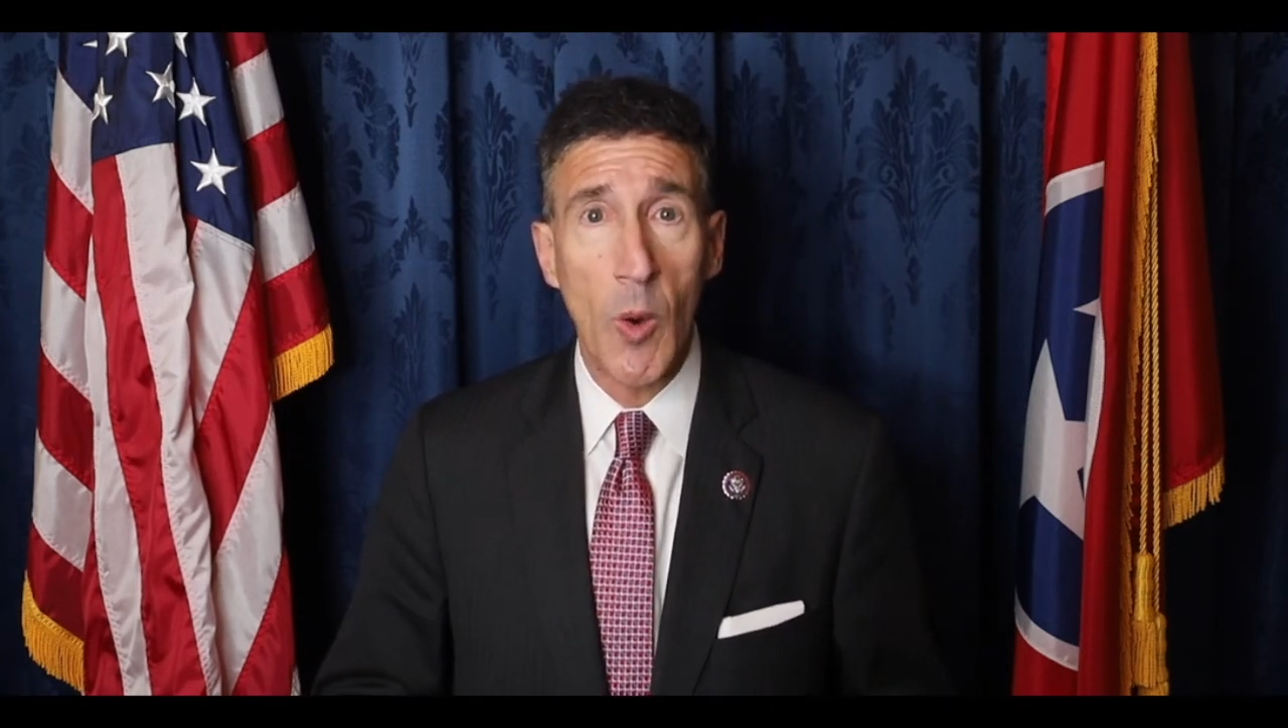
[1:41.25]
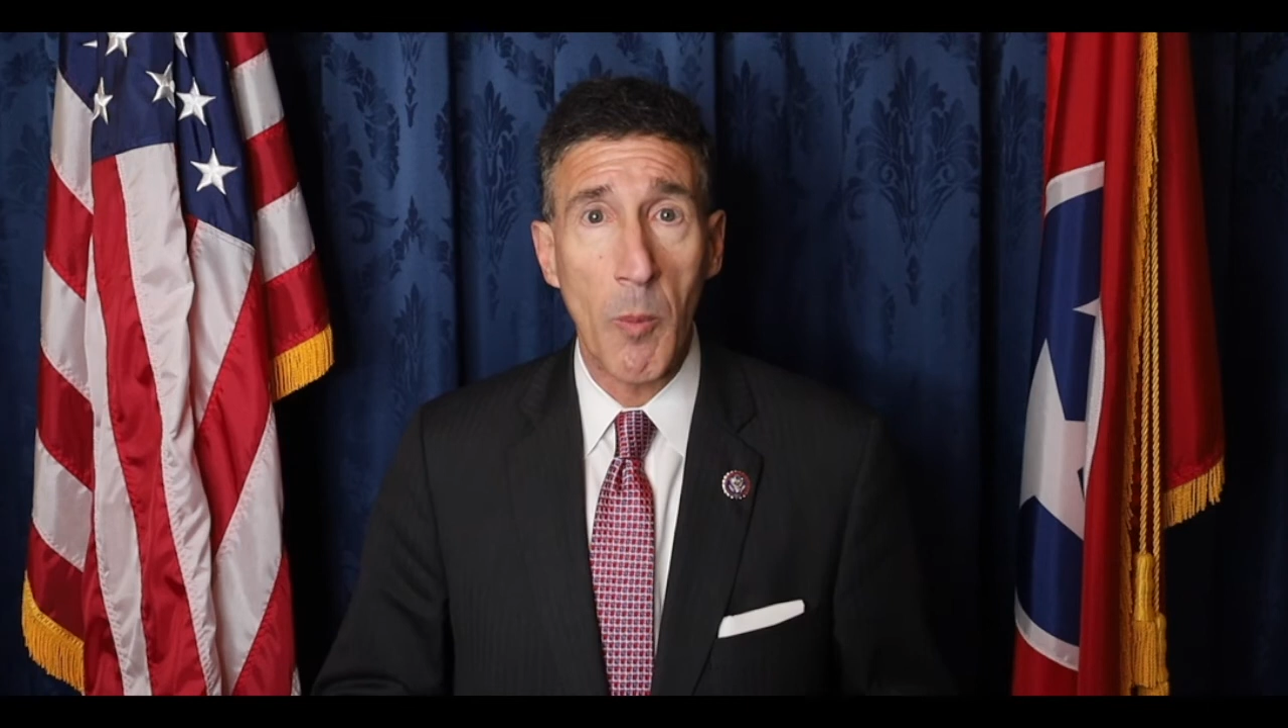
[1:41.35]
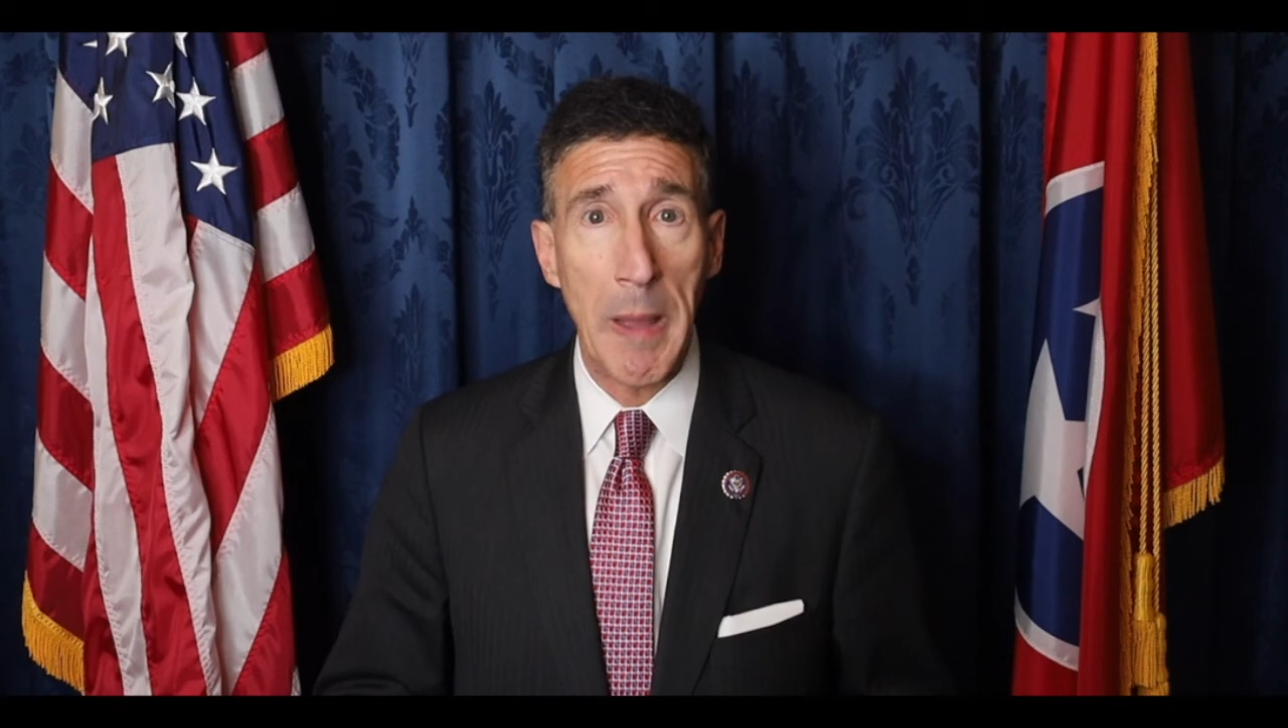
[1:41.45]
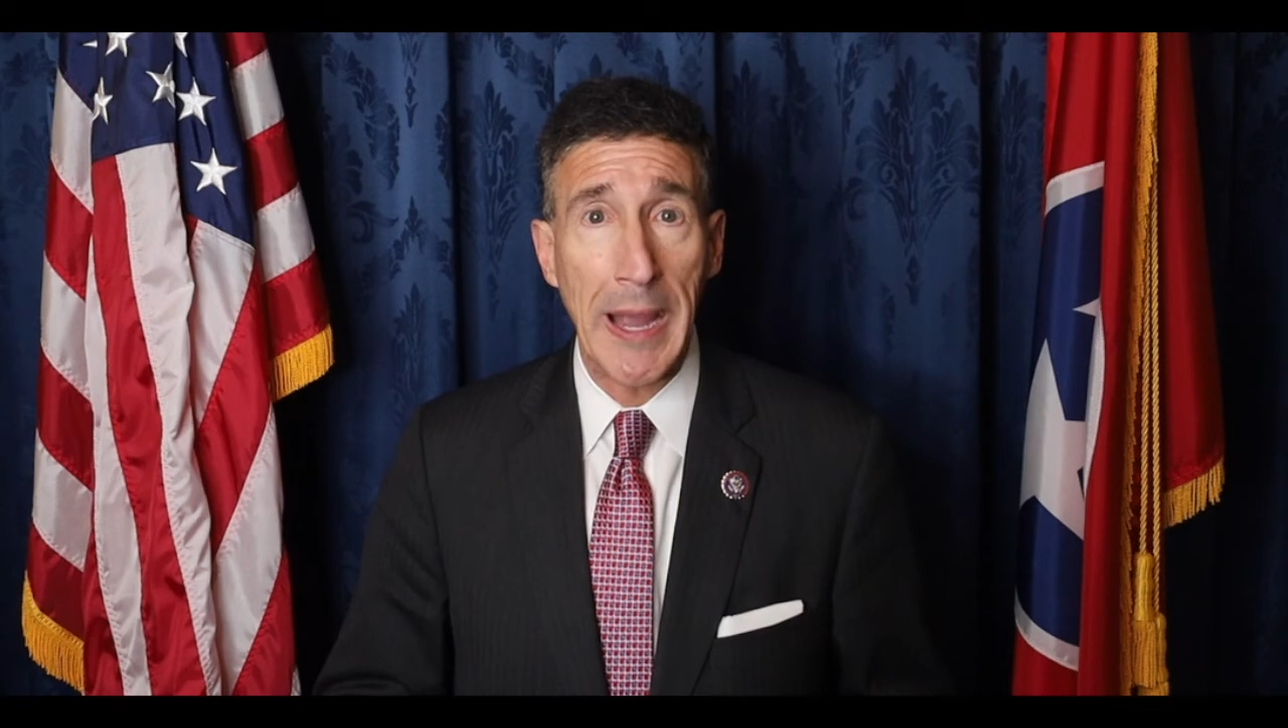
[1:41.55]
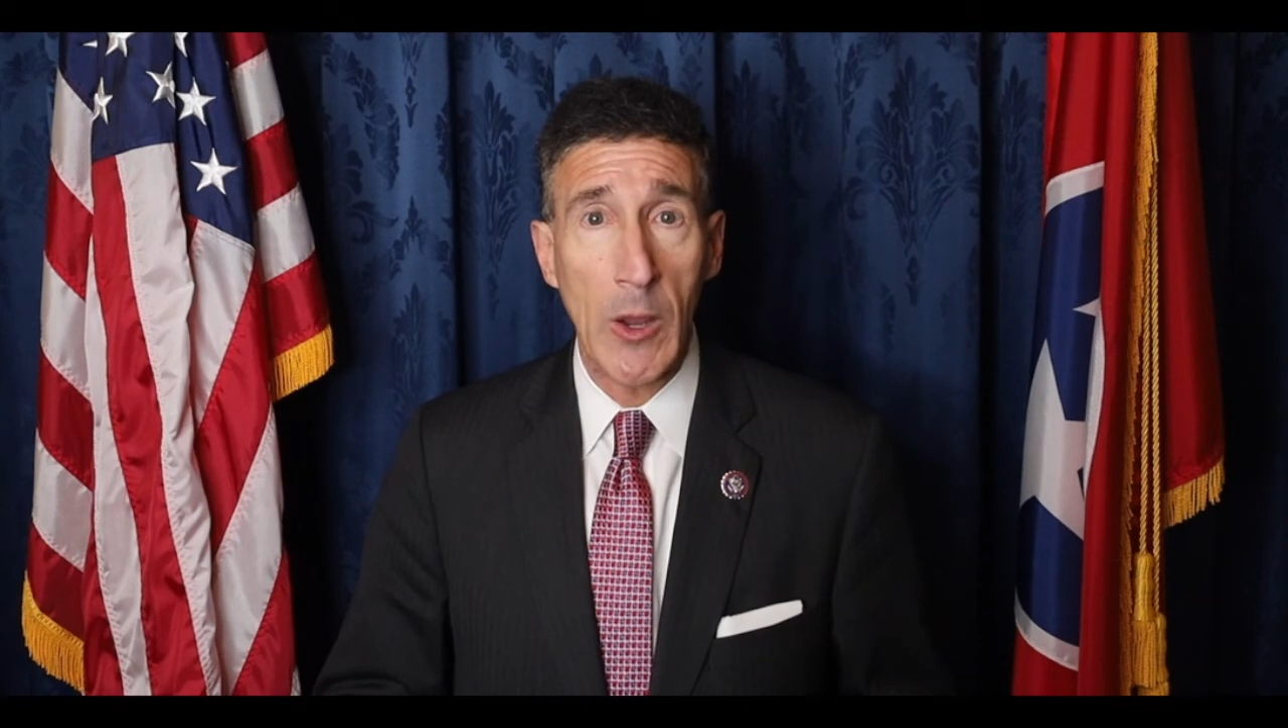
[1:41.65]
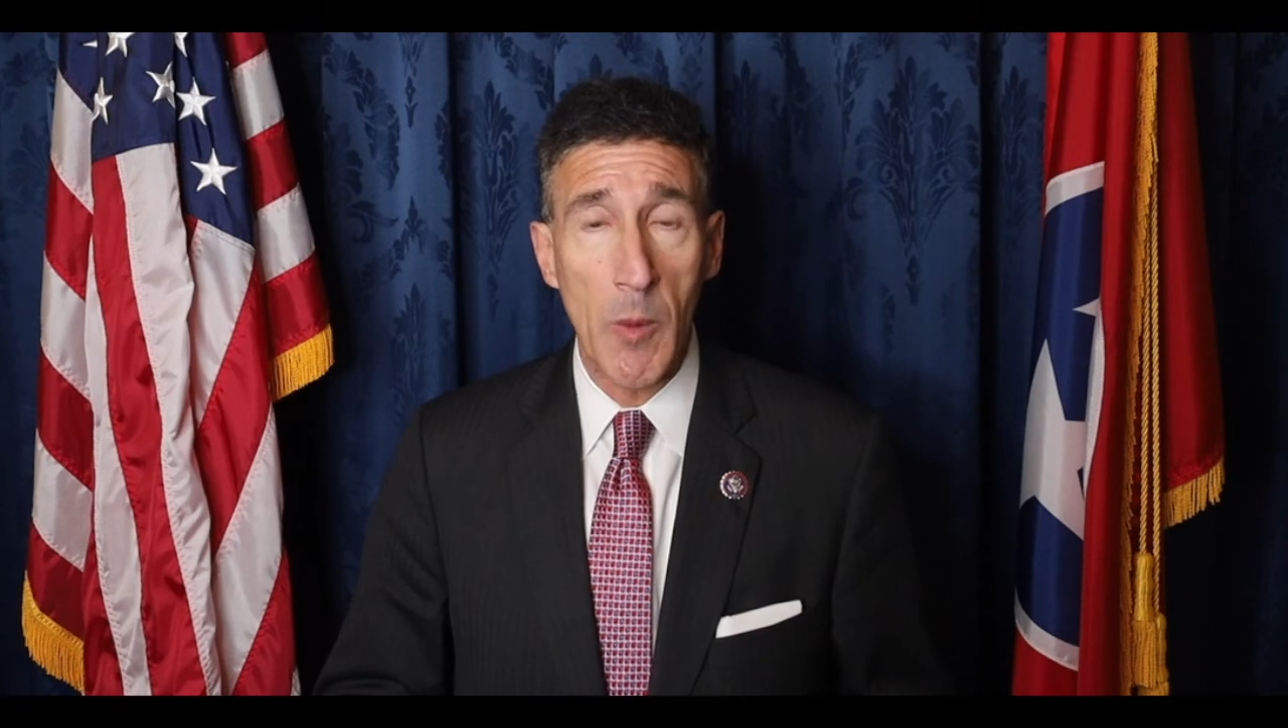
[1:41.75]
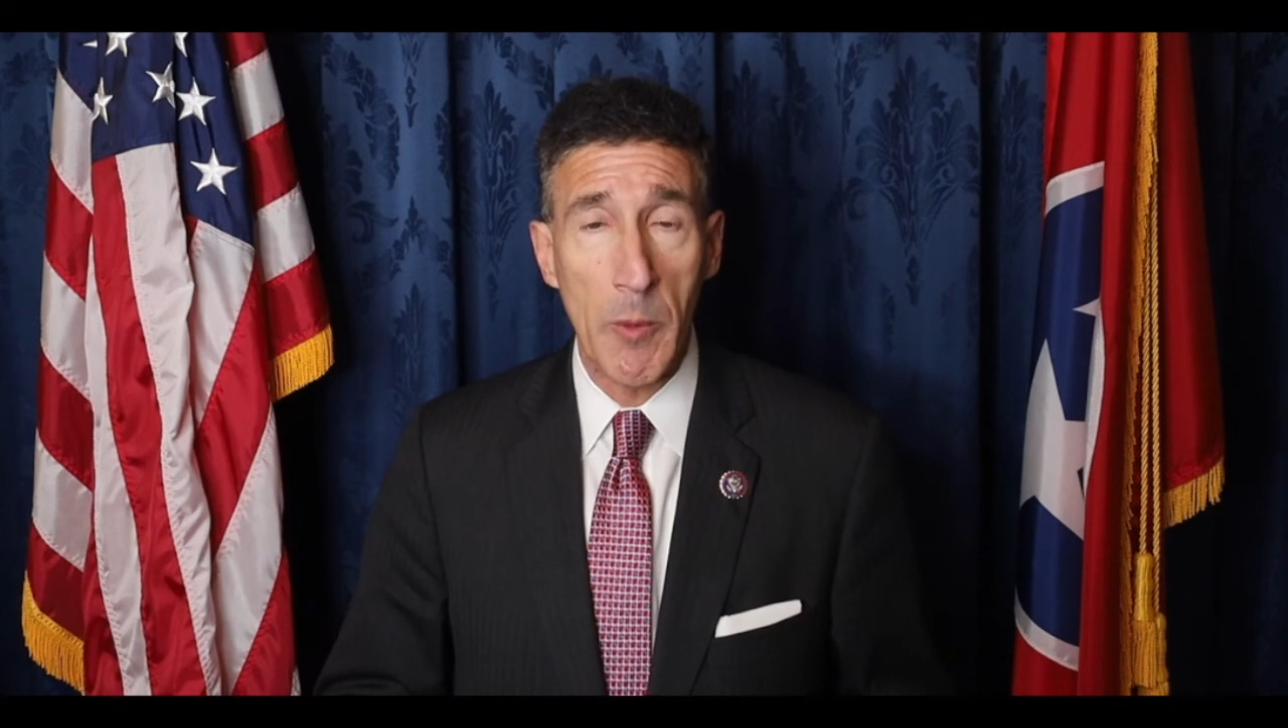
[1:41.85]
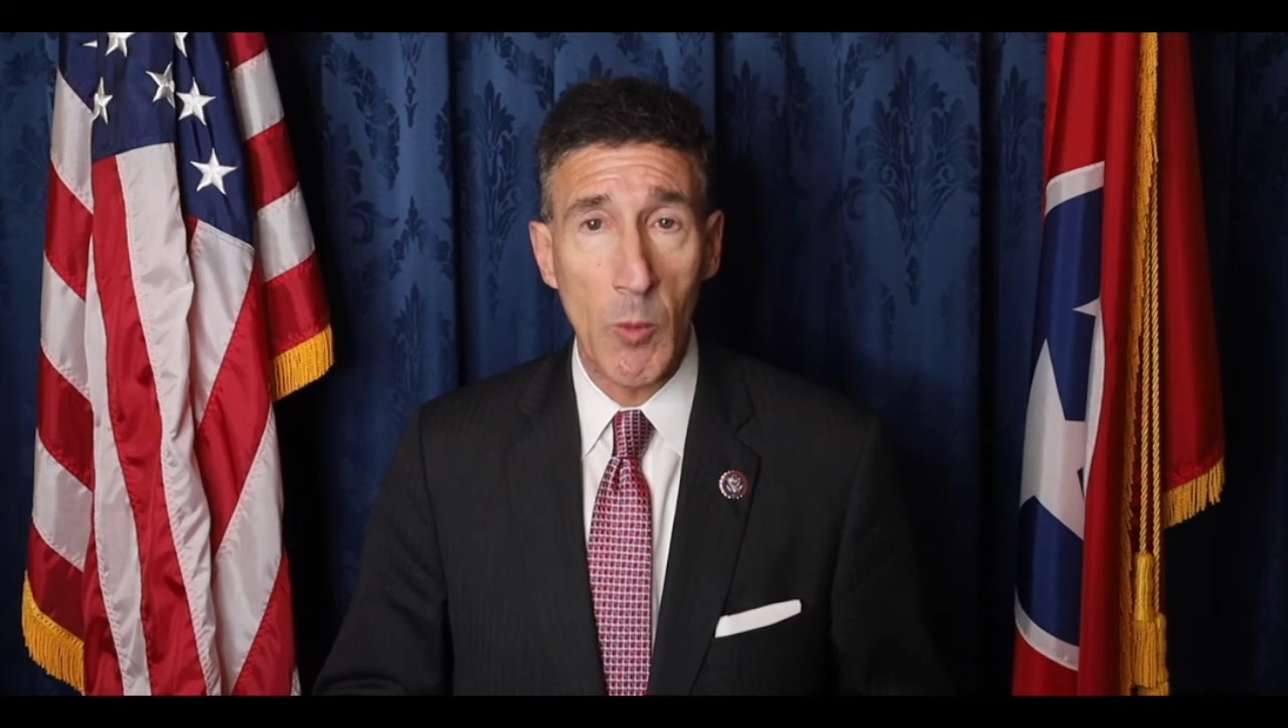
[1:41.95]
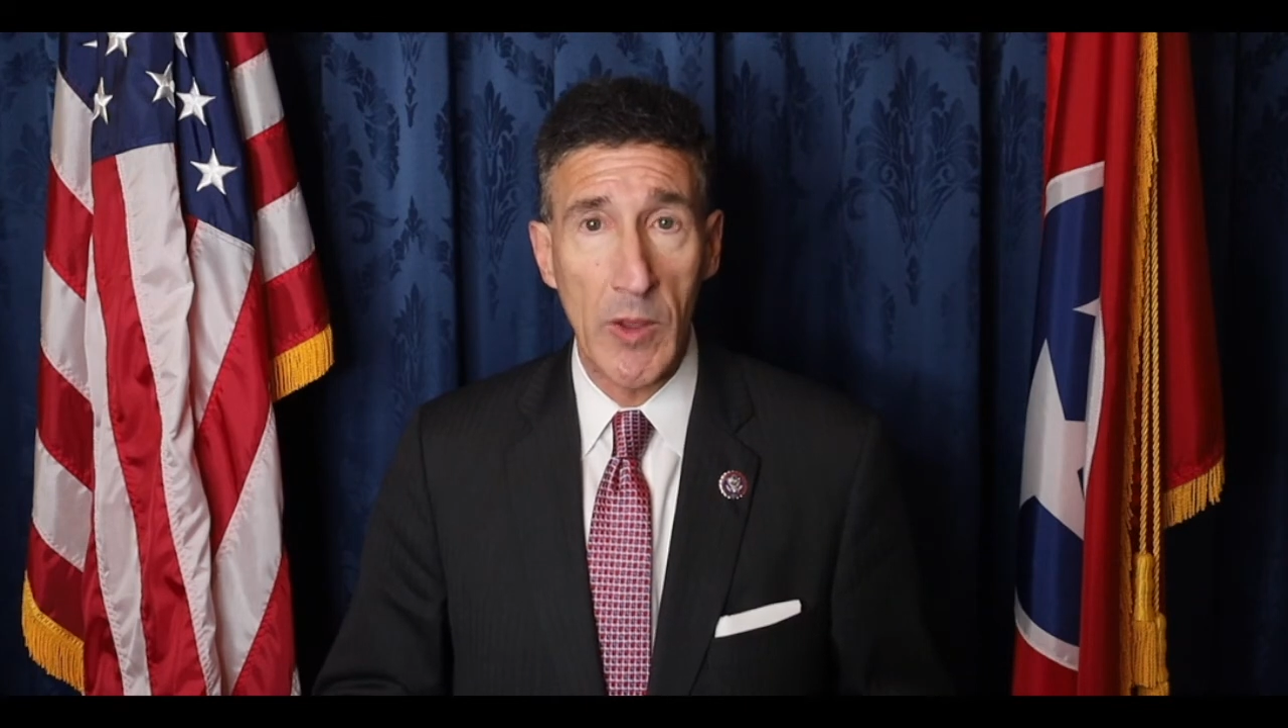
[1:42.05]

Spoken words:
or back home in